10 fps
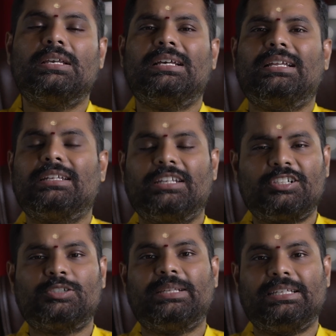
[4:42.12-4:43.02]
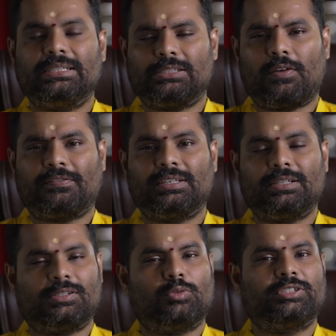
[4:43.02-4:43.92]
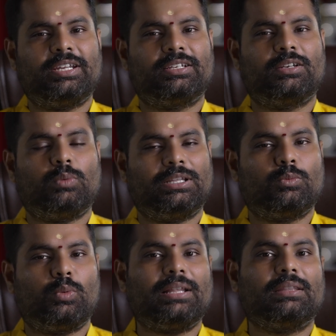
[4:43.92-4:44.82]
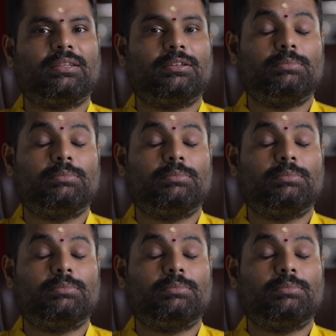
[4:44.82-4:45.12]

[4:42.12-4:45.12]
Lakshmi is often associated with wealth,